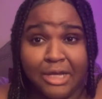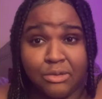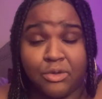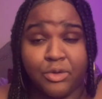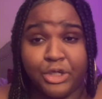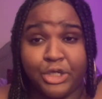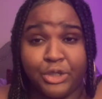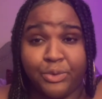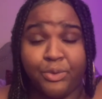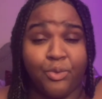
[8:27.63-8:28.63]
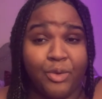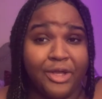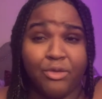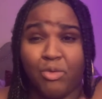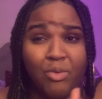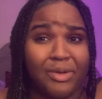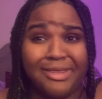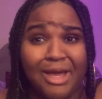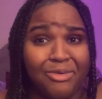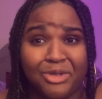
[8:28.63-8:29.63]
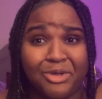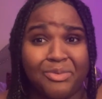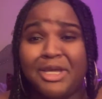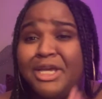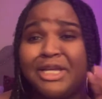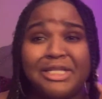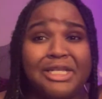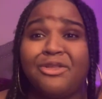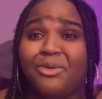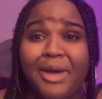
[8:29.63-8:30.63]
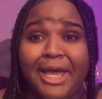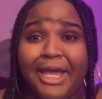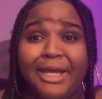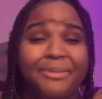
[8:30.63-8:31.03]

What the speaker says: going to do, with or without them. Because either way,